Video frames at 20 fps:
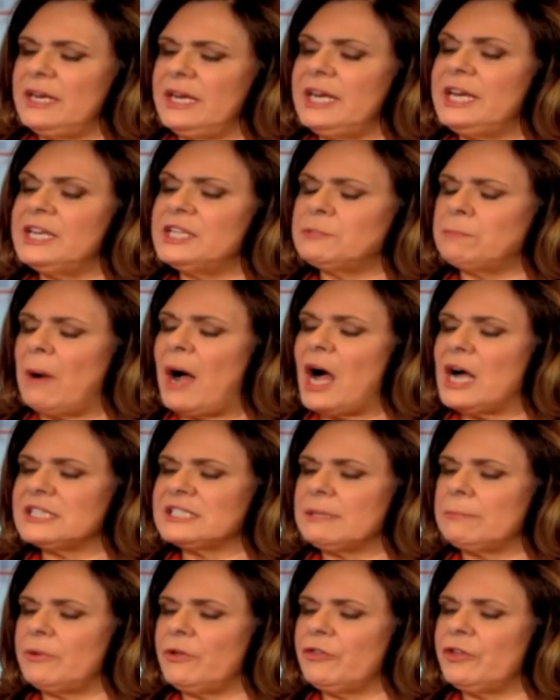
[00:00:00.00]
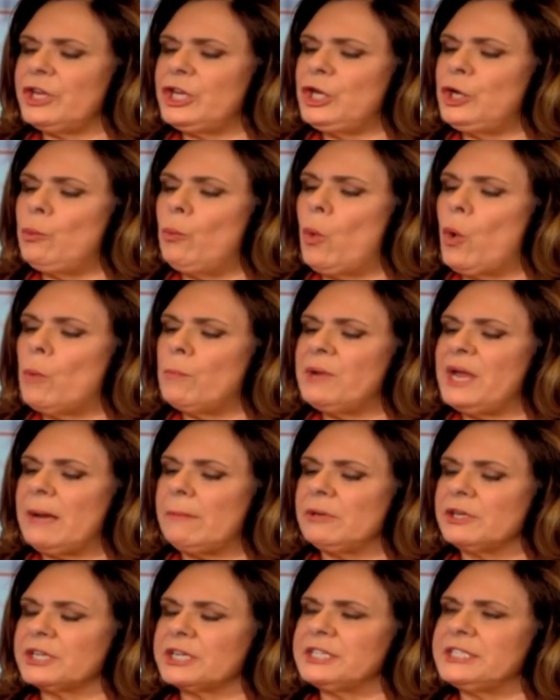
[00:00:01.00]
it is possible that you won't be
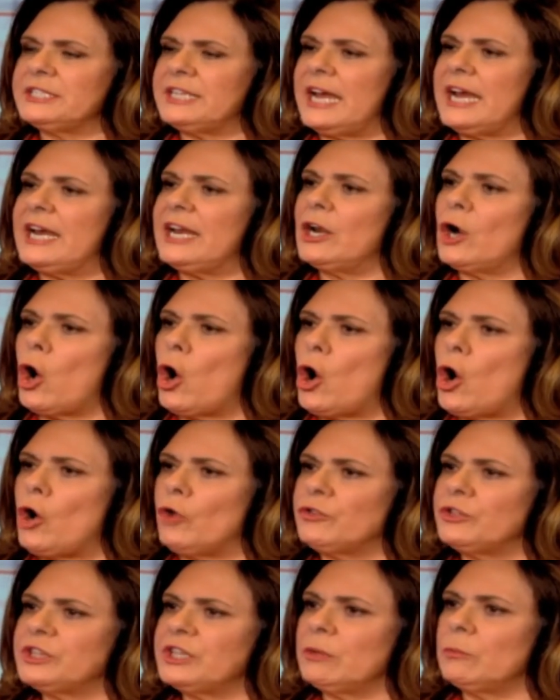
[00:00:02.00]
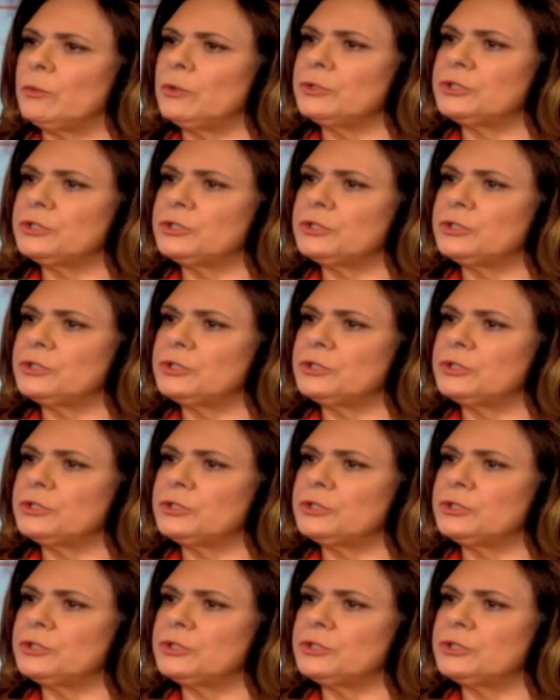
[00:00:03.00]
able to contain it all, that there will